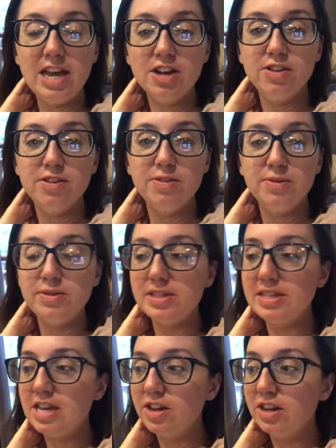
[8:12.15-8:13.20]

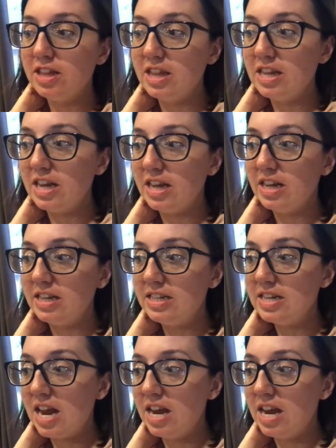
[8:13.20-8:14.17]
Legos here at the